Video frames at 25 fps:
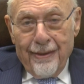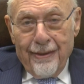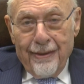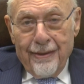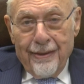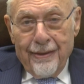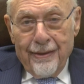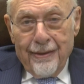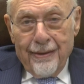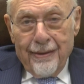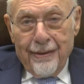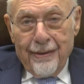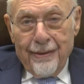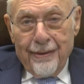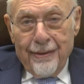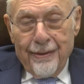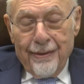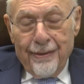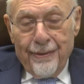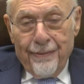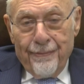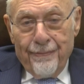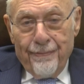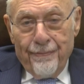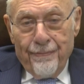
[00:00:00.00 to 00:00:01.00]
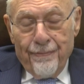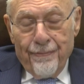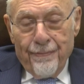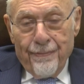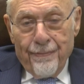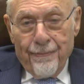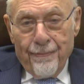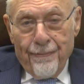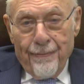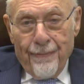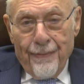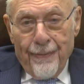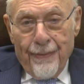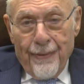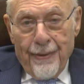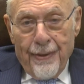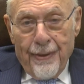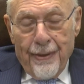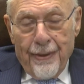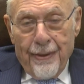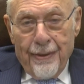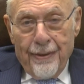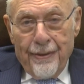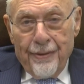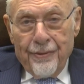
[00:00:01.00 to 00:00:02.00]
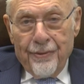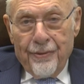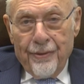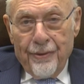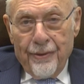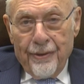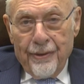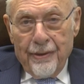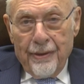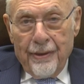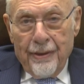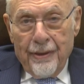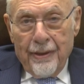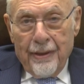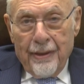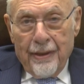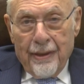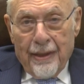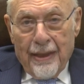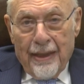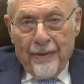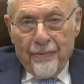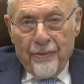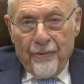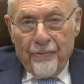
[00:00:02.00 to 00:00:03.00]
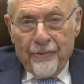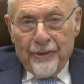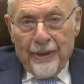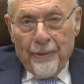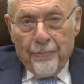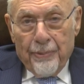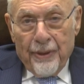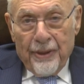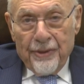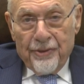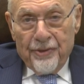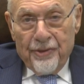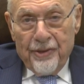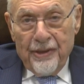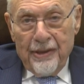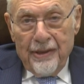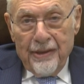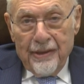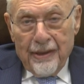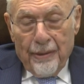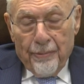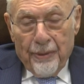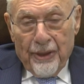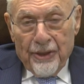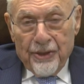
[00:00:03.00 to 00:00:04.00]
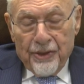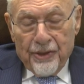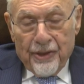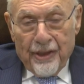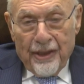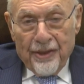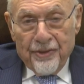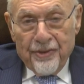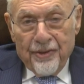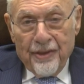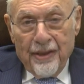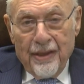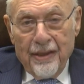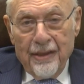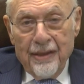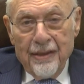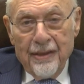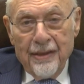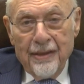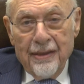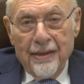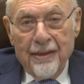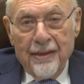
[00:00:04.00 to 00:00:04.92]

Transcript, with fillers: uh, the Rabbi of Debrecen, Rabbi Strasser,